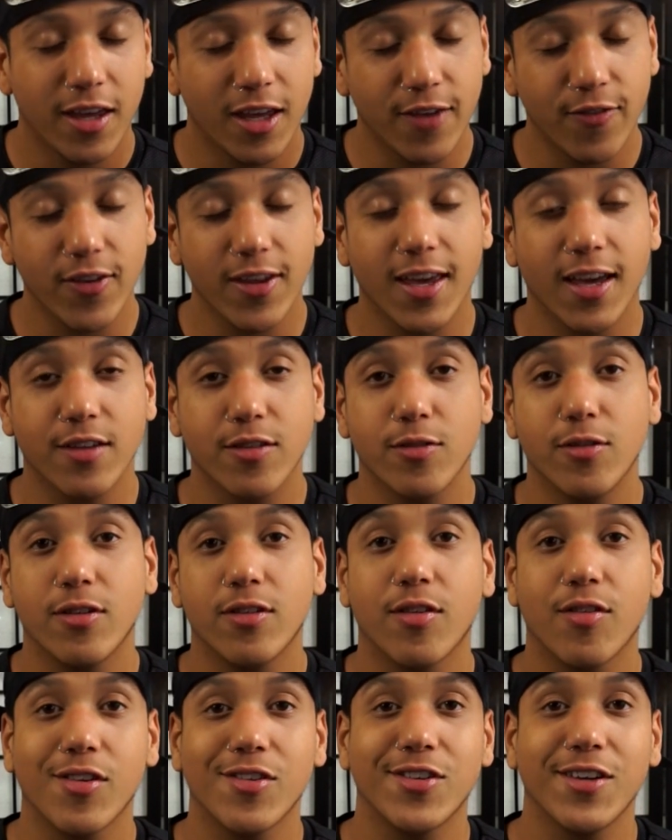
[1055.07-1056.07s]
If you guys are
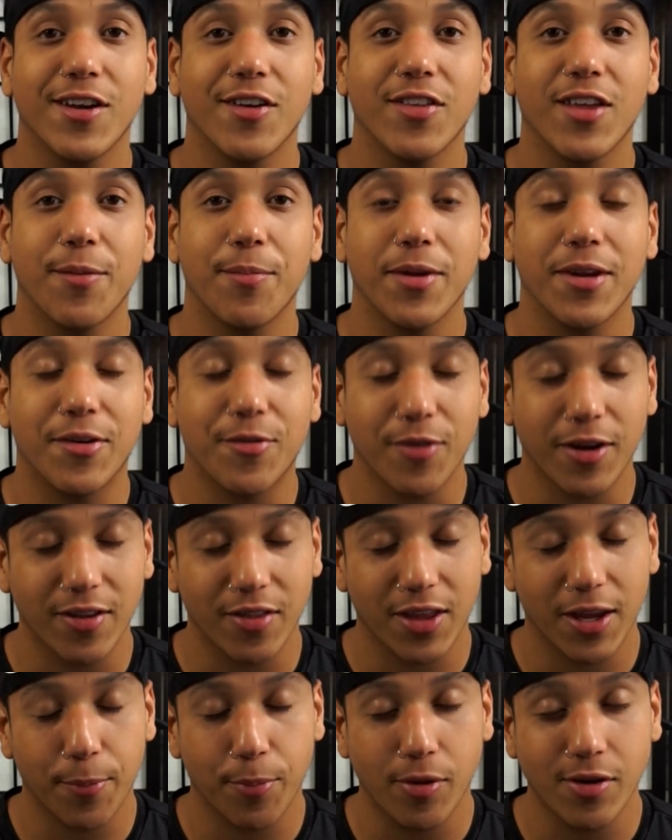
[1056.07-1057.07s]
new to this channel, that'd be
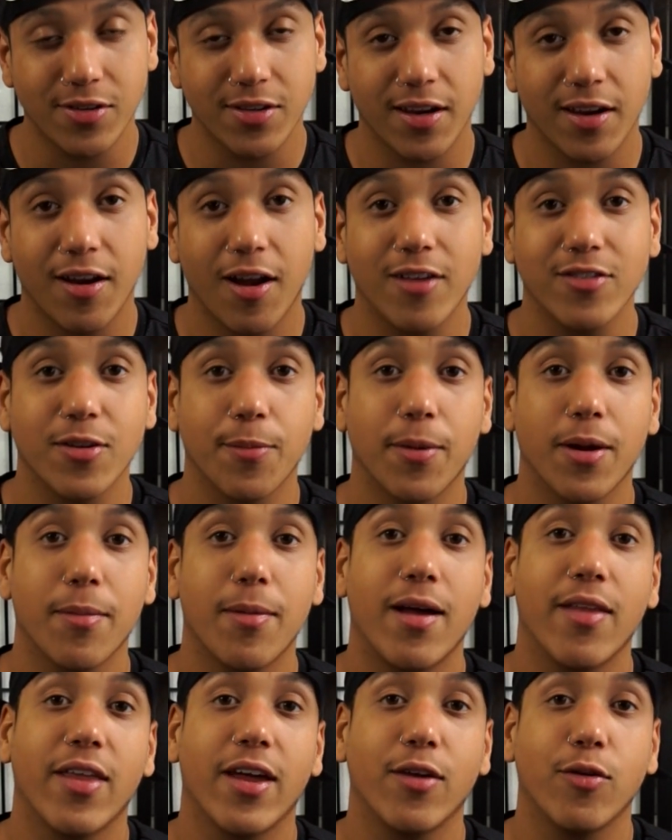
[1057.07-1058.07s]
greatly appreciated. Also, bear
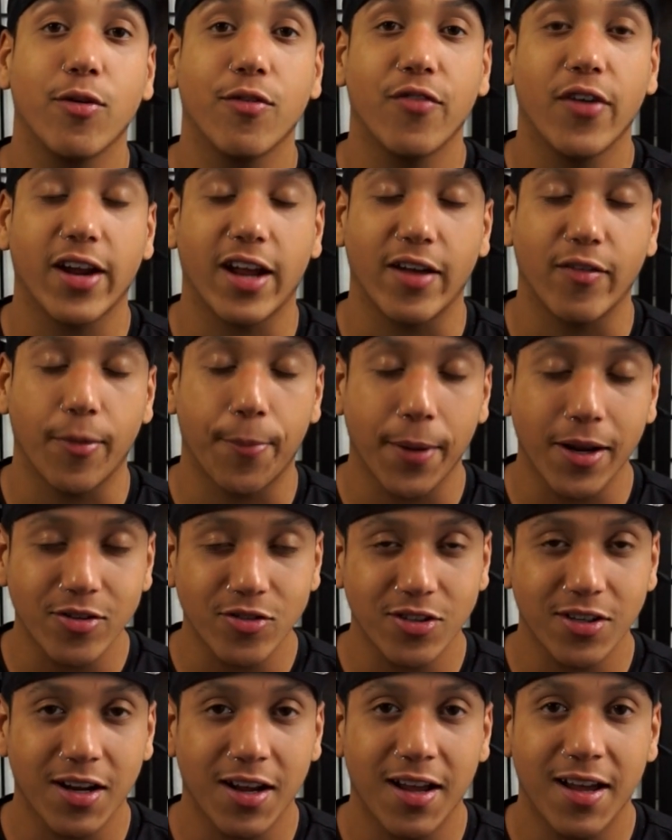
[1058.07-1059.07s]
in mind that I do in fact have a
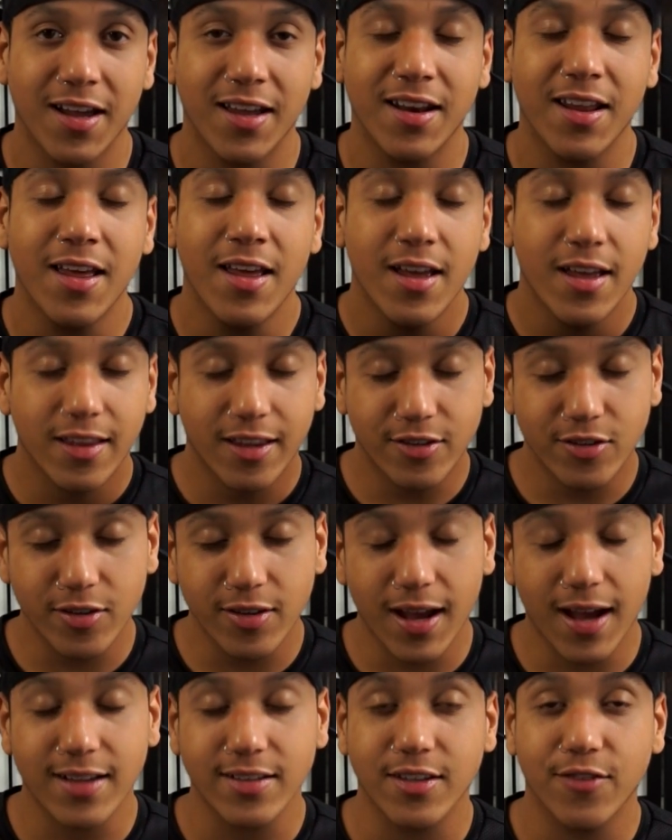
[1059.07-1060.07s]
Patreon that
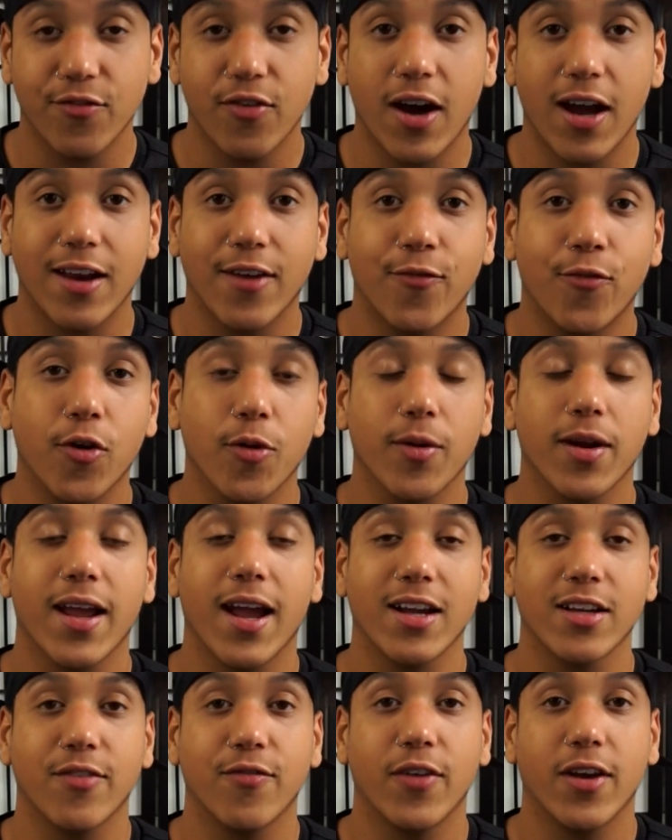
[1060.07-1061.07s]
you guys can find full
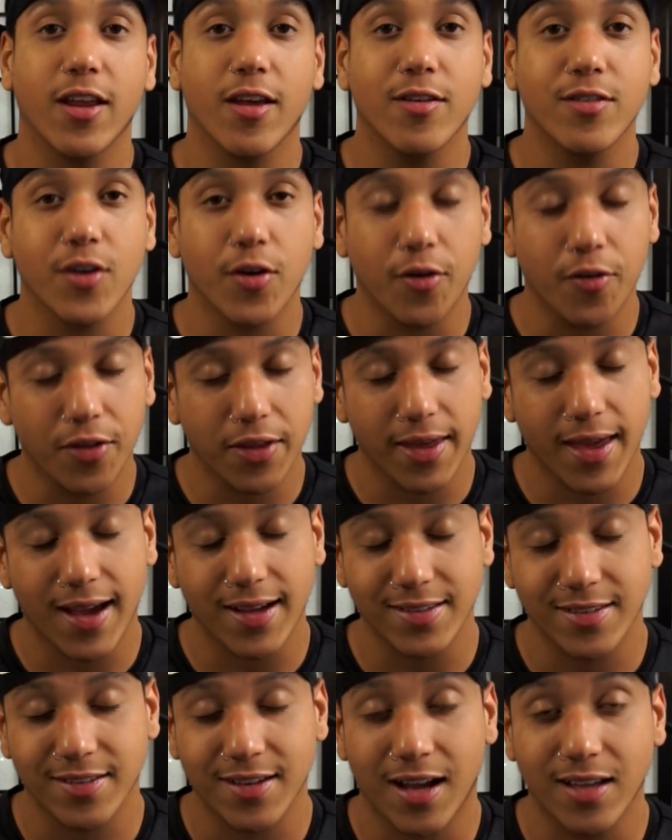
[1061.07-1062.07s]
reaction videos, early
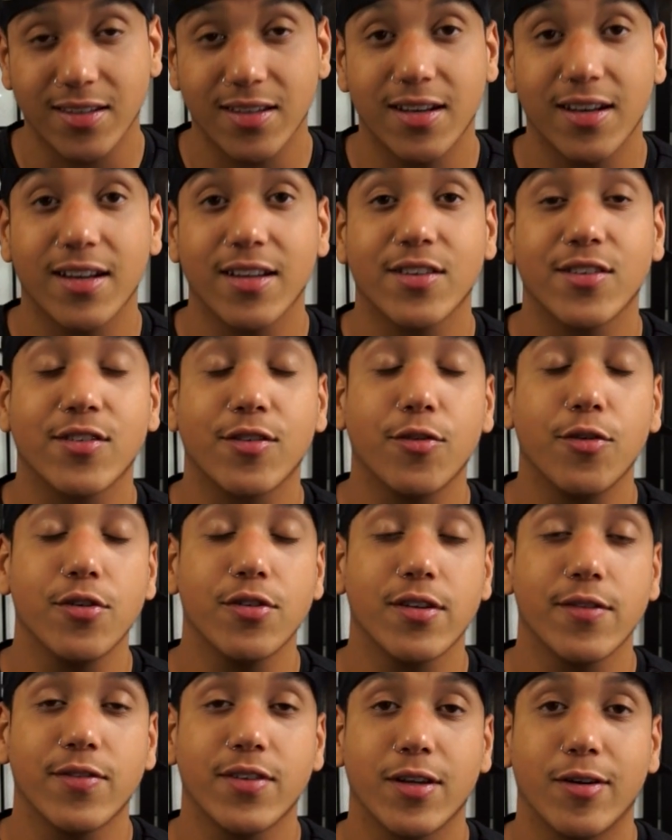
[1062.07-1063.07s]
access content, and
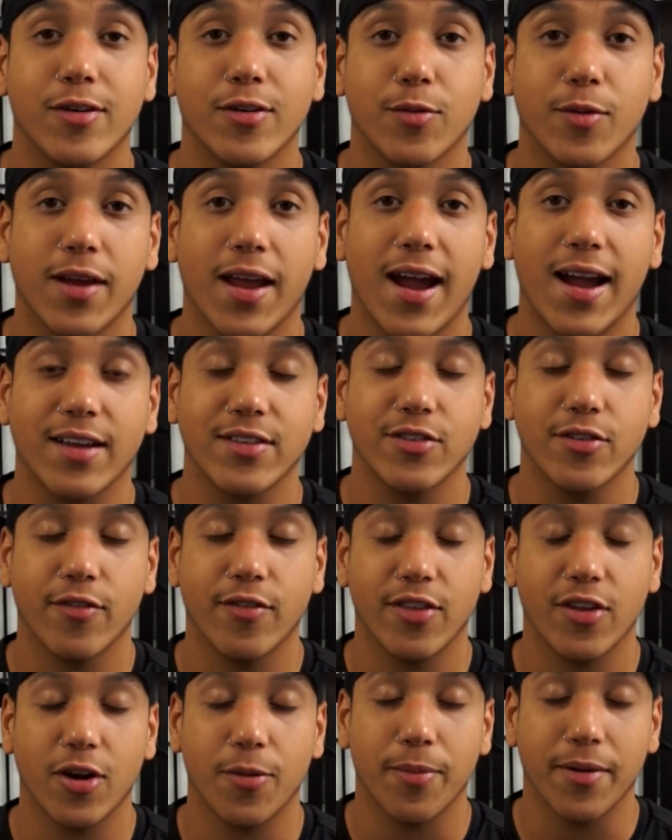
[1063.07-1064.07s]
exclusive series reactions
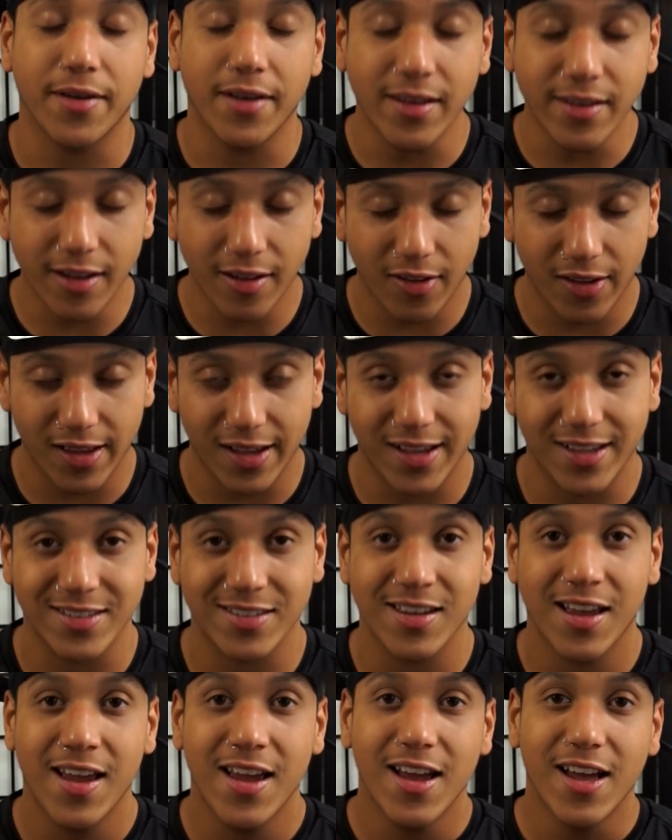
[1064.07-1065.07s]
over there. But
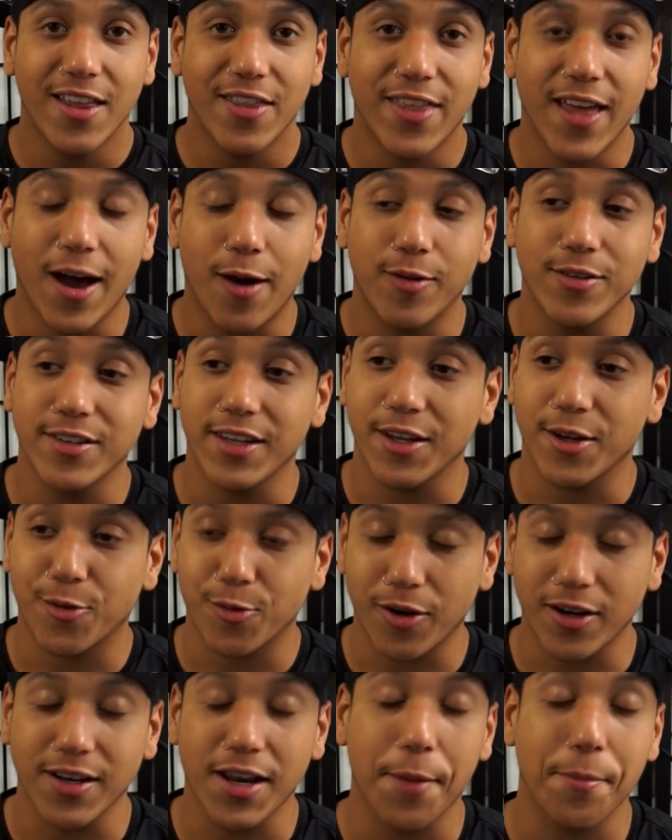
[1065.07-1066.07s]
nonetheless, that that was a
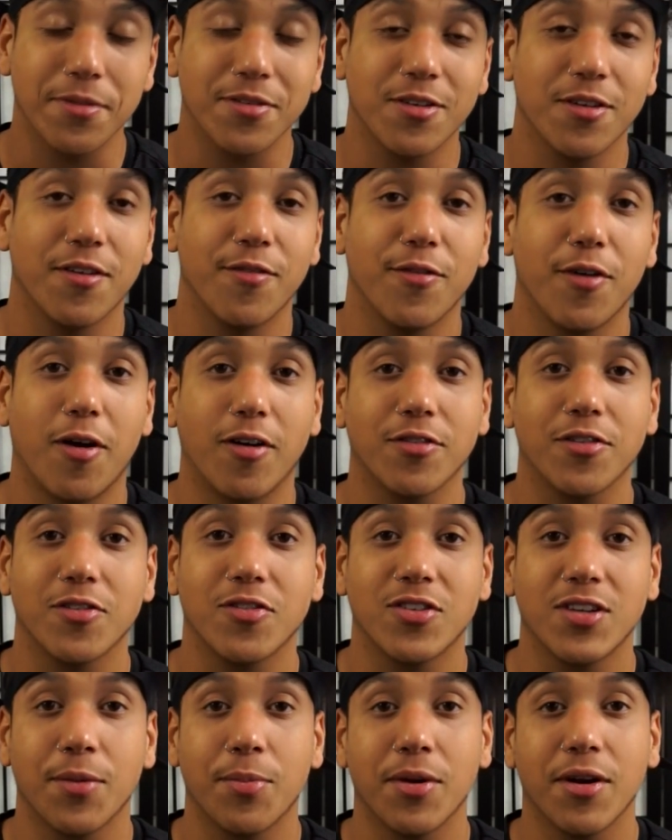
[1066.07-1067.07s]
great episode of
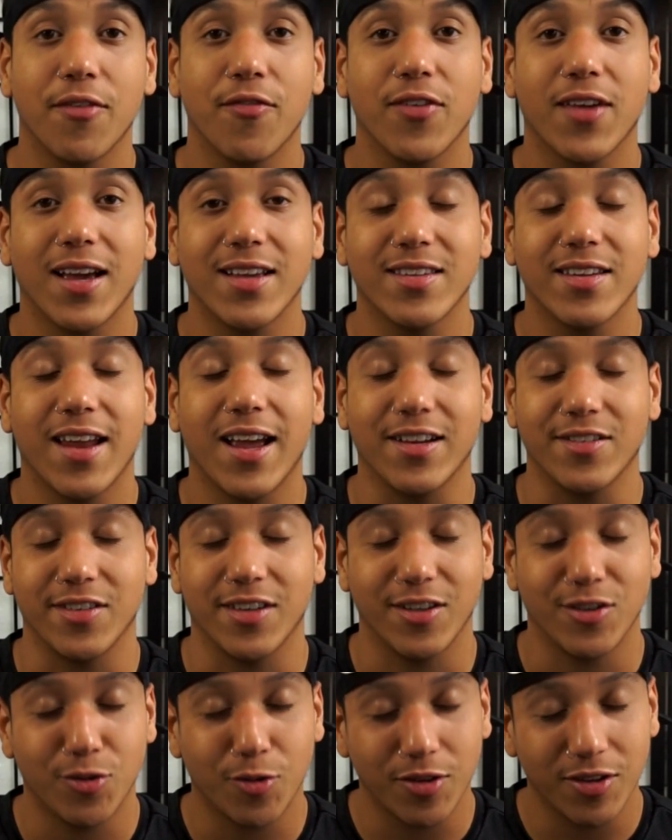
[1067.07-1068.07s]
Naruto Shipping. If you guys had
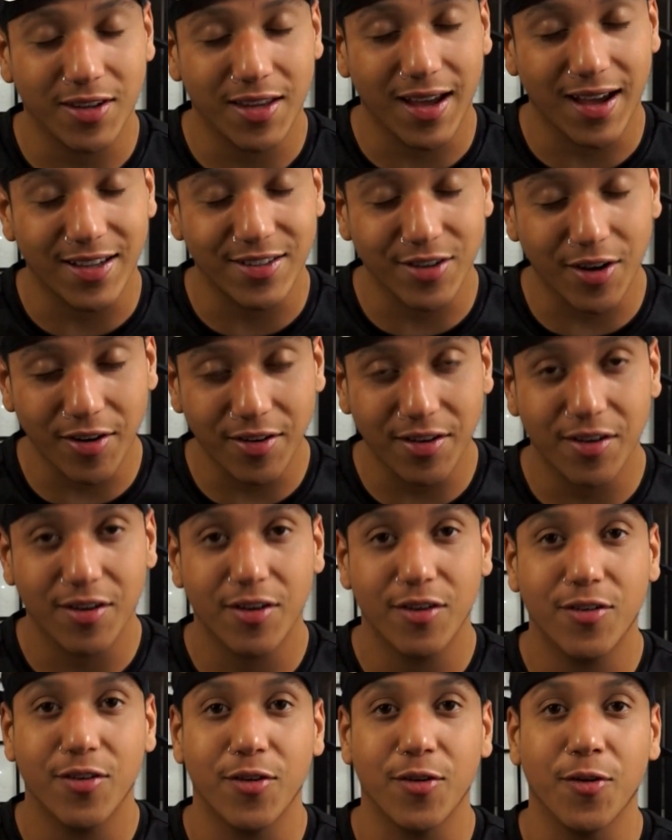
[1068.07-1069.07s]
actually enjoyed, you guys are know
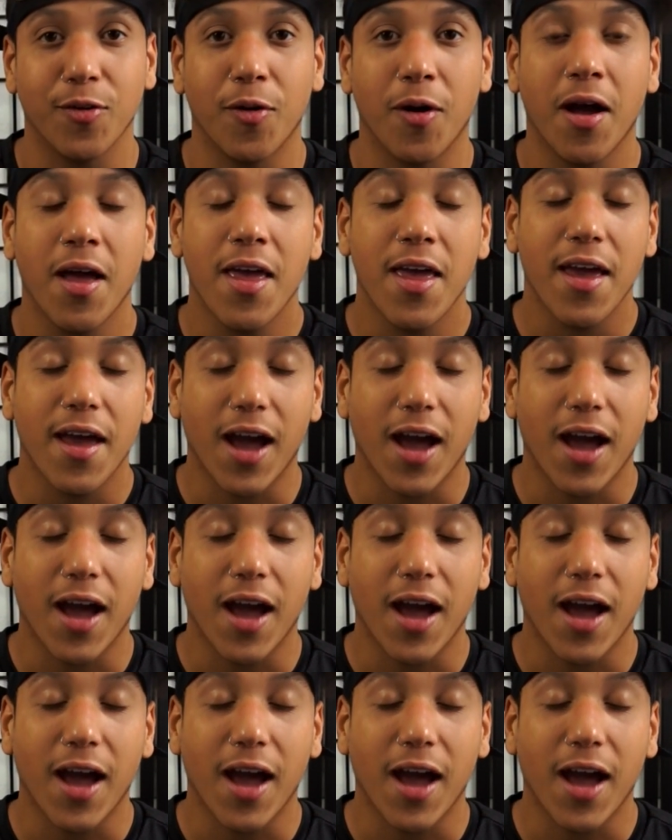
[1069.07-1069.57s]
to do.